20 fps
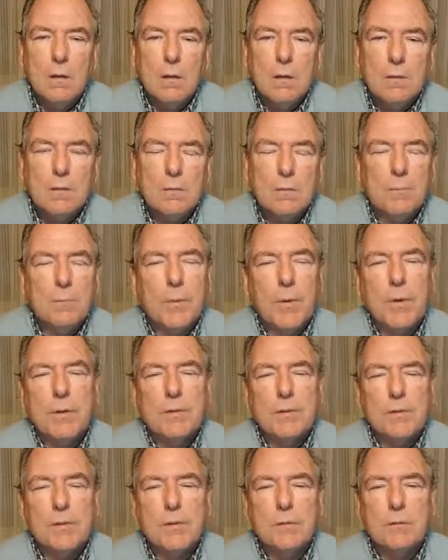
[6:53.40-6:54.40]
It's a
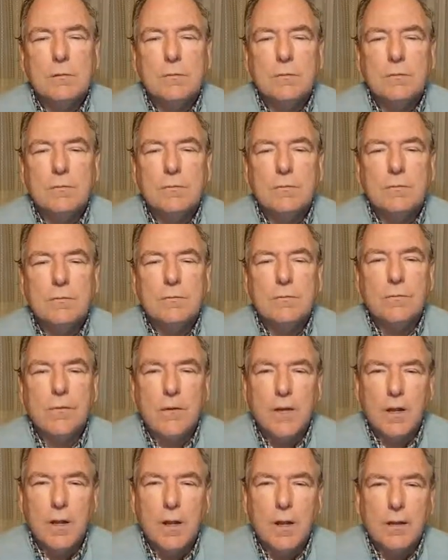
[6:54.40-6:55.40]
bunch for
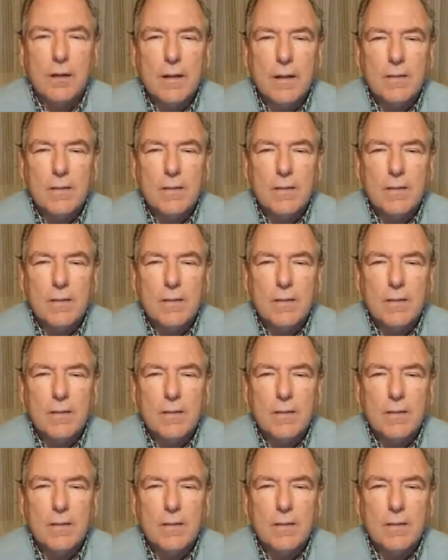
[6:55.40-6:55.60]
tonight.